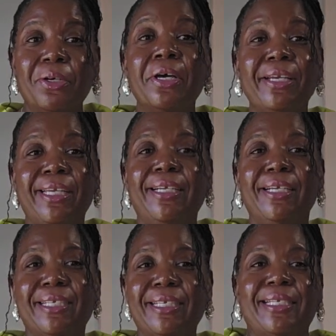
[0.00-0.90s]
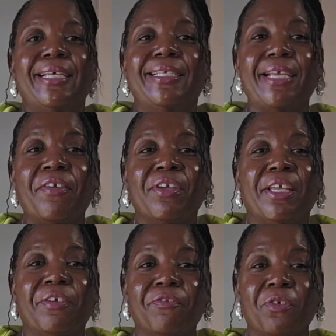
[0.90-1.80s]
hoodie says
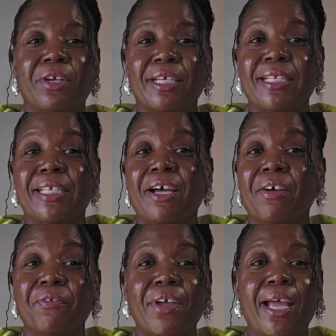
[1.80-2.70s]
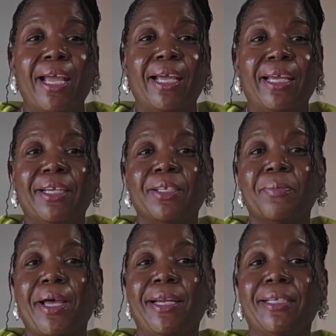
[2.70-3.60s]
everything for itself. It is
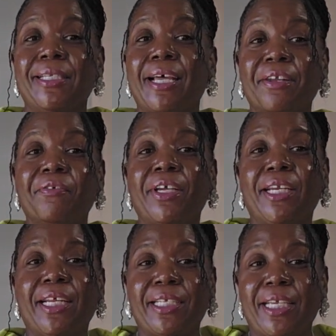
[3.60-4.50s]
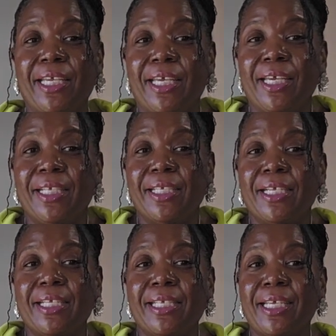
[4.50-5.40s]
about as elevated as it gets.
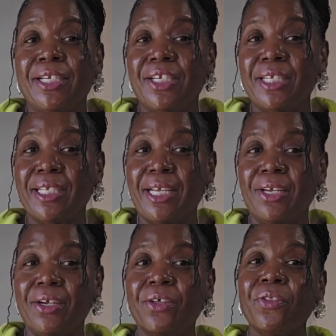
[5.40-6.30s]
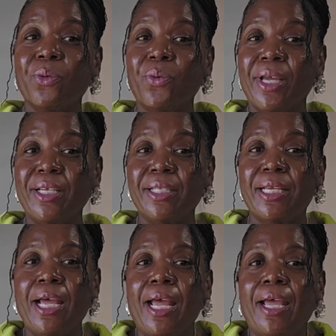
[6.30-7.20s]
It cinches in the waist,
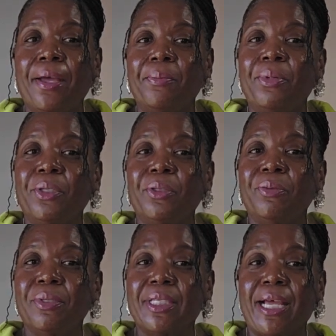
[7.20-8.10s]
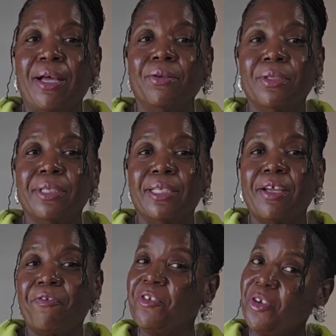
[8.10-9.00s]
it balloons out the
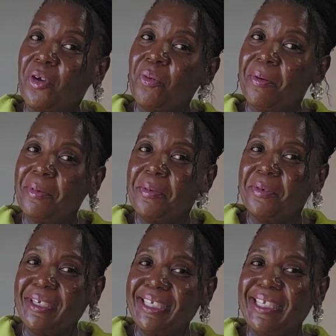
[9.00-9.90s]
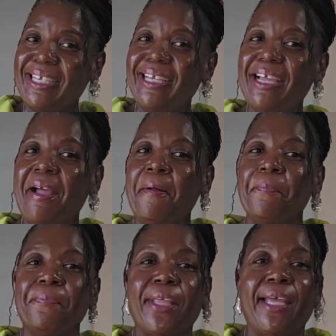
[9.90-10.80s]
stuff you don't want people to see,
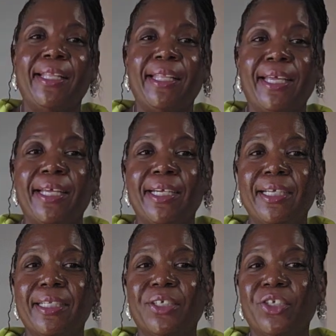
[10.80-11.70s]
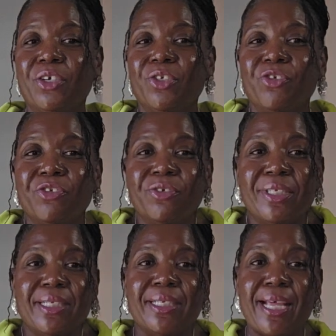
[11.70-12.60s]
and then the
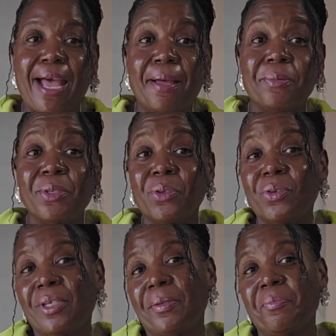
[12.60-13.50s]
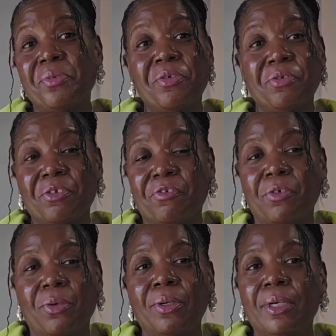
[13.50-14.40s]
chartreuse is absolutely
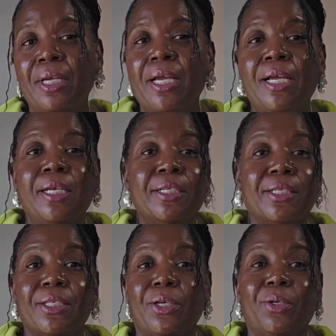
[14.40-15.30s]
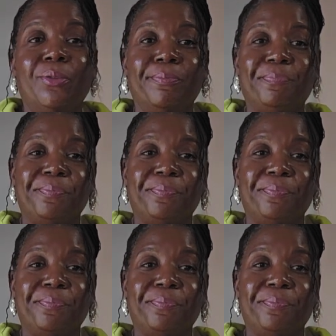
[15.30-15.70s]
beautiful. So,